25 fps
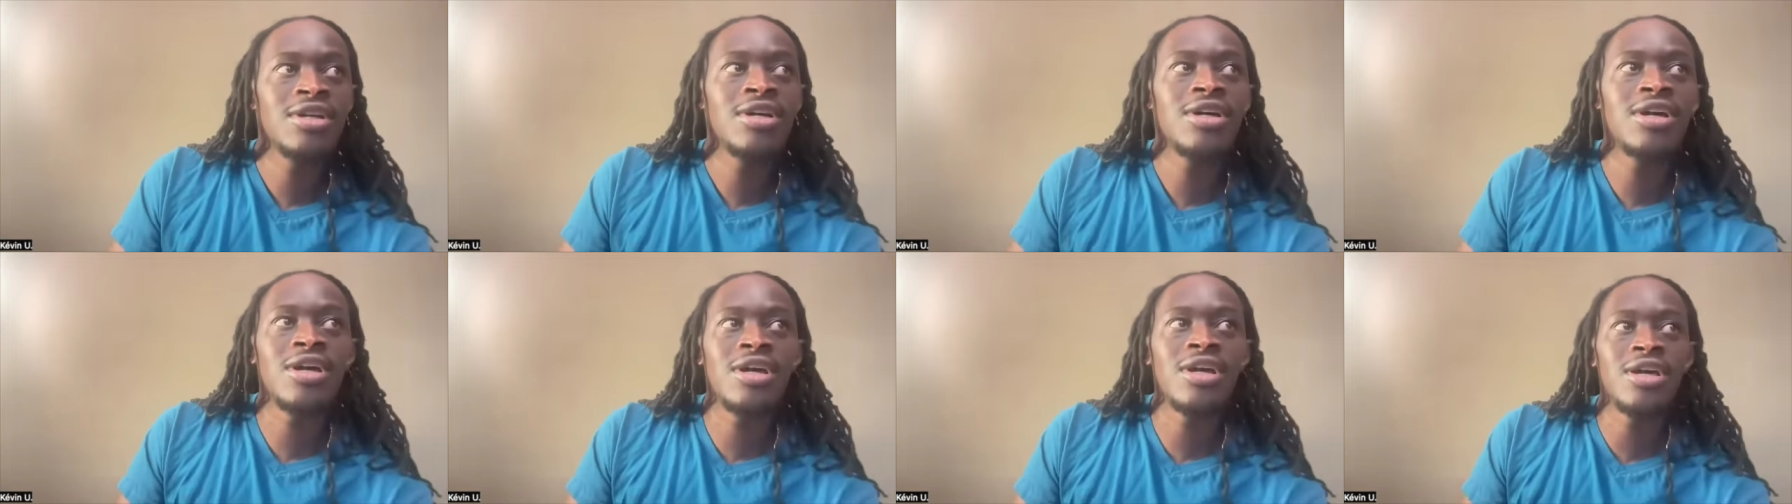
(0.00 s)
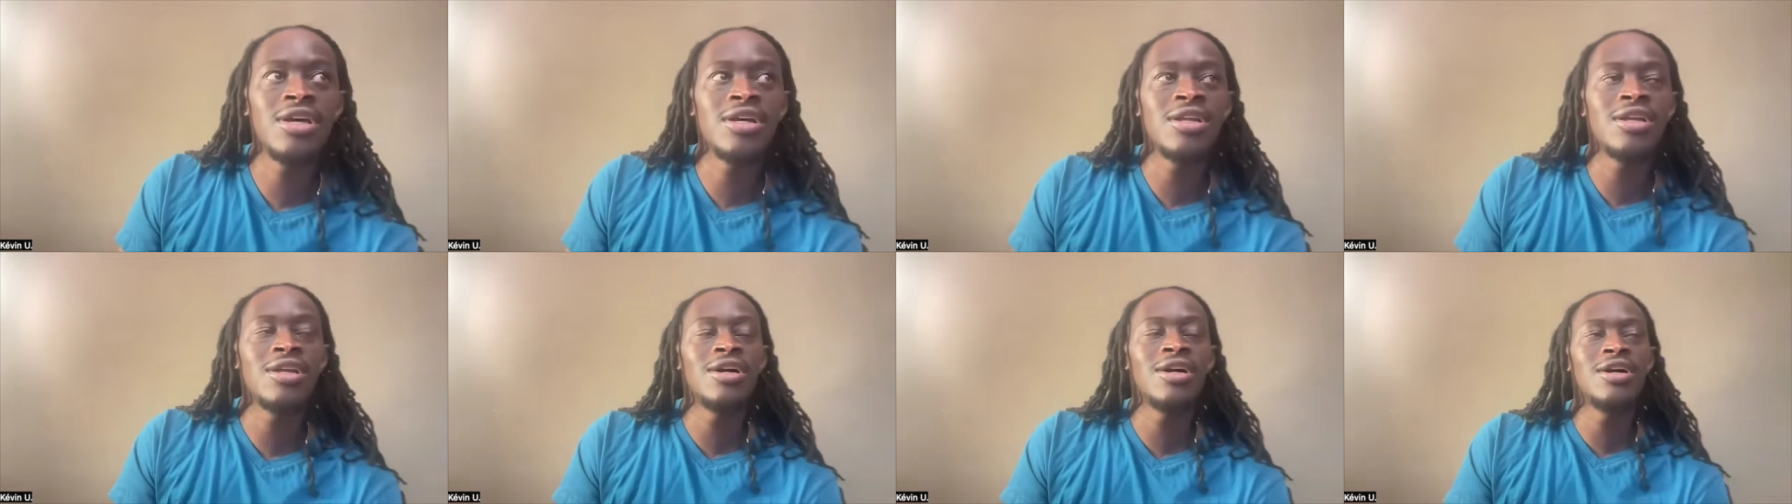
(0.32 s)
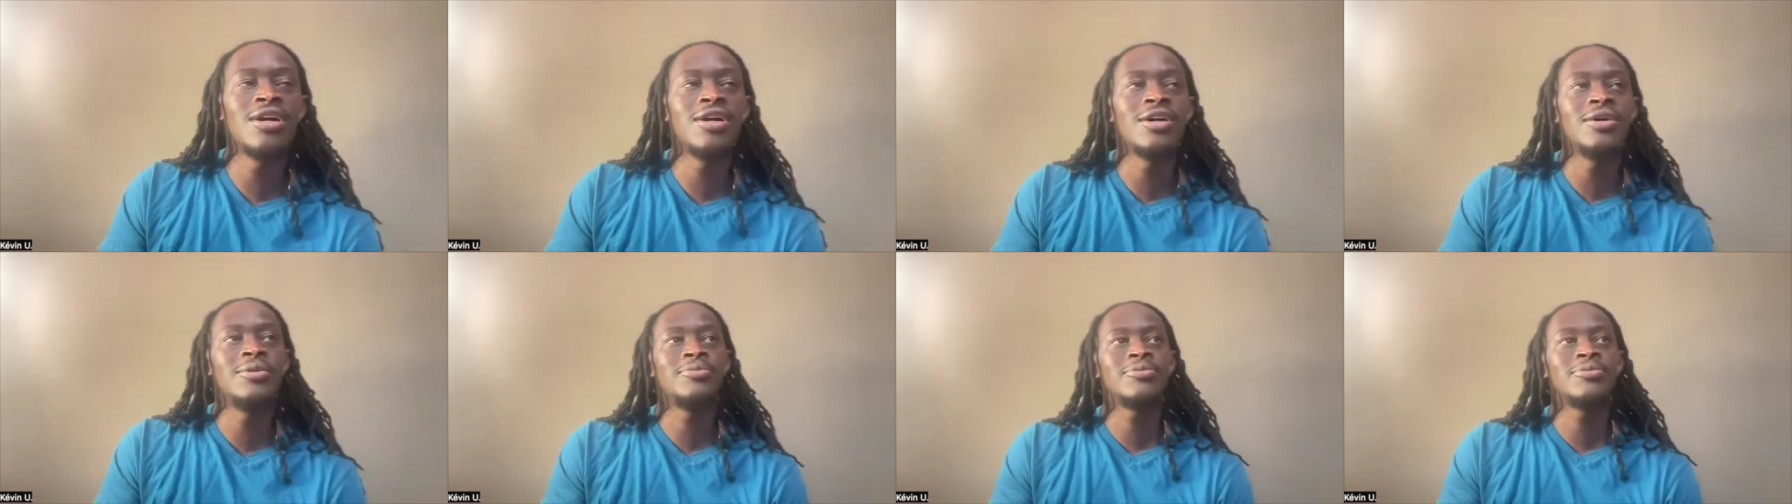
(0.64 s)
and
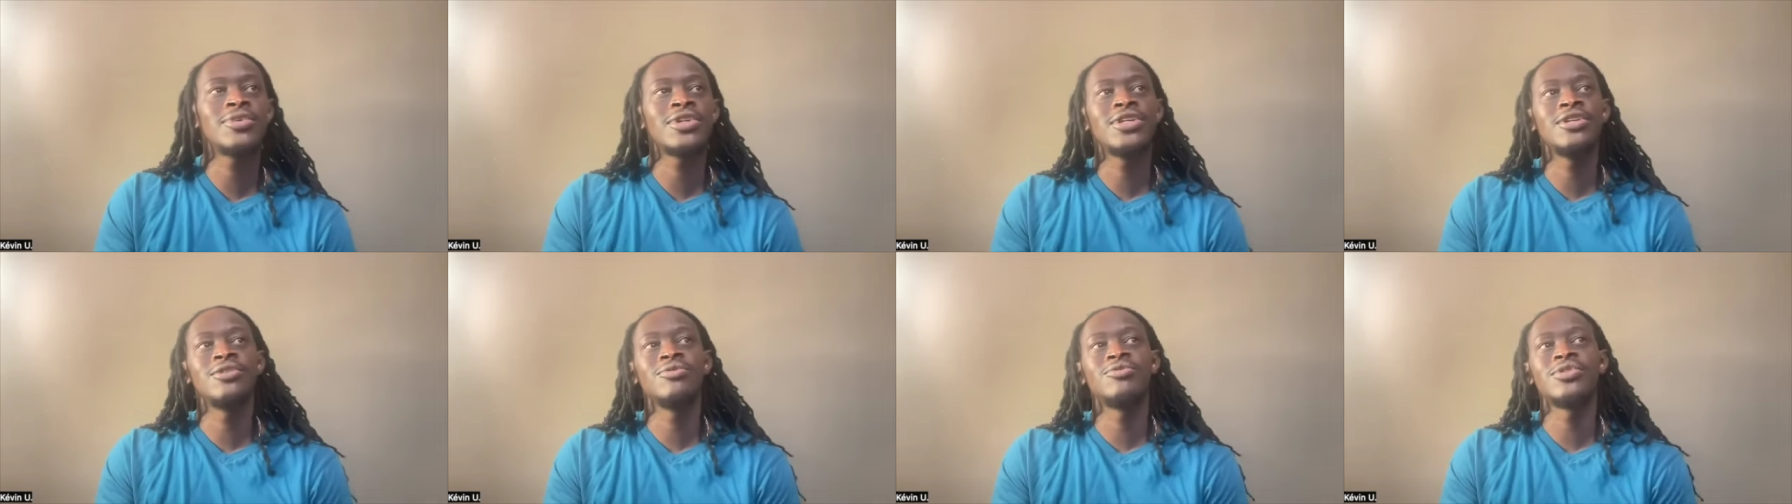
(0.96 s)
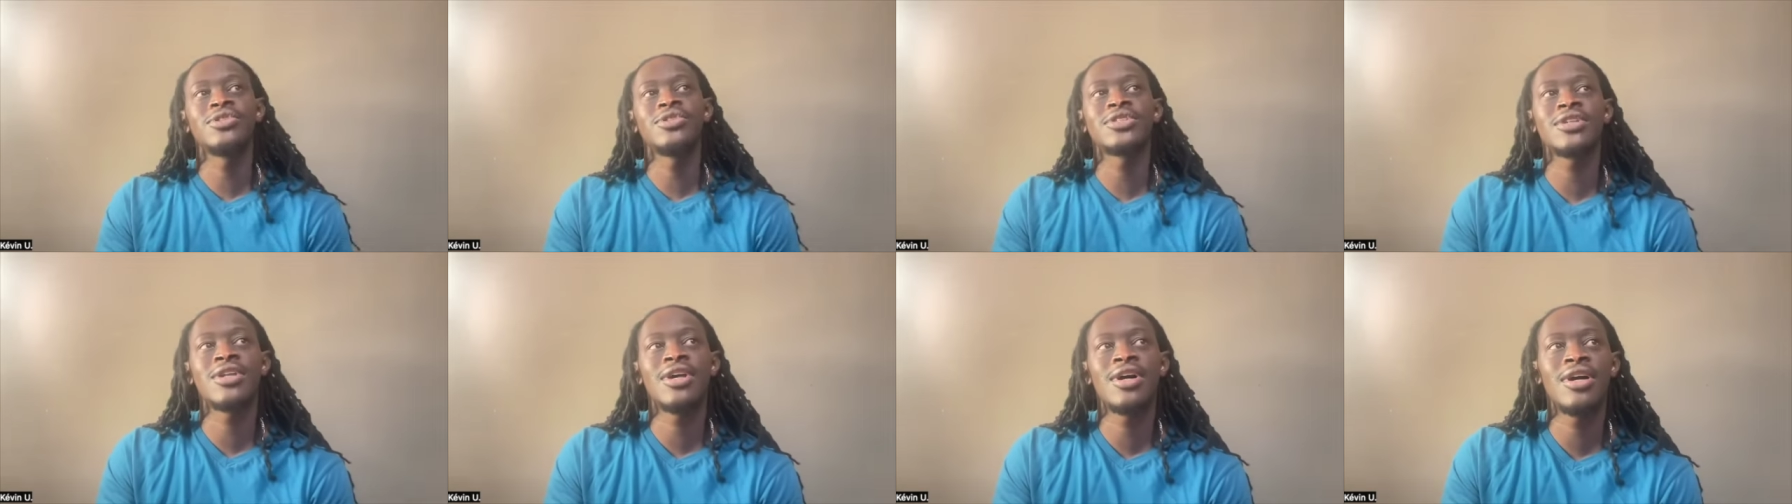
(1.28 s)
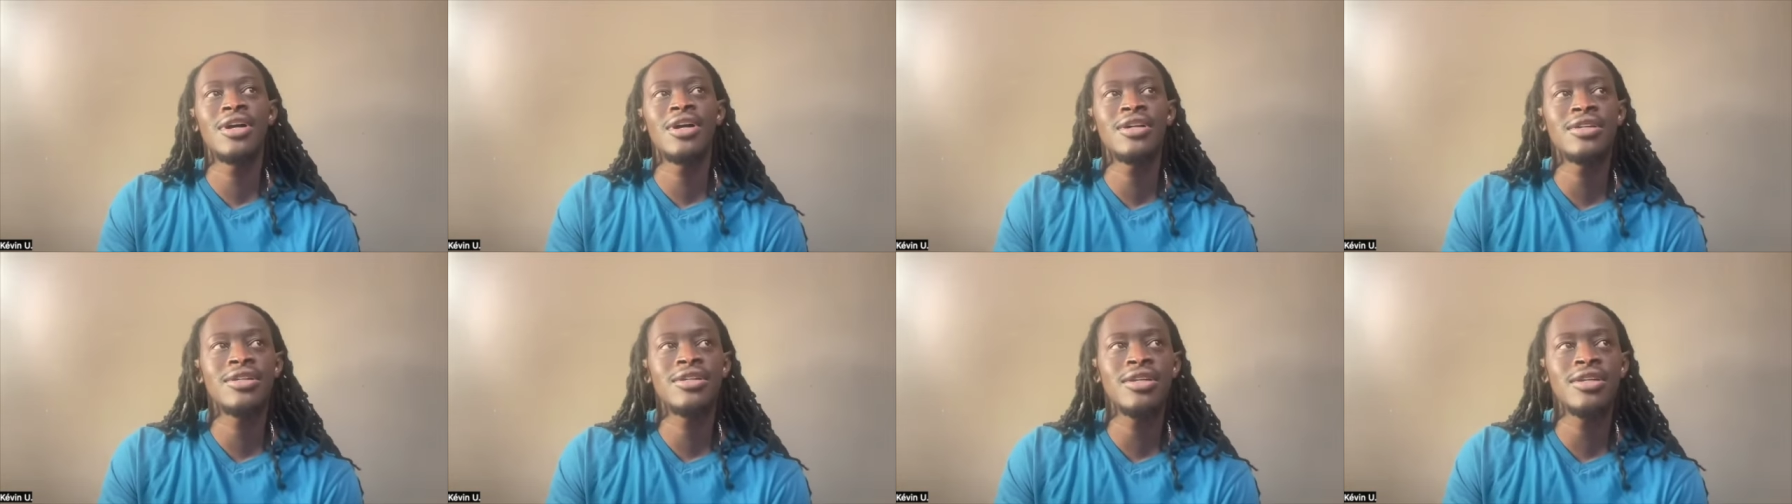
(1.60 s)
um, he was like,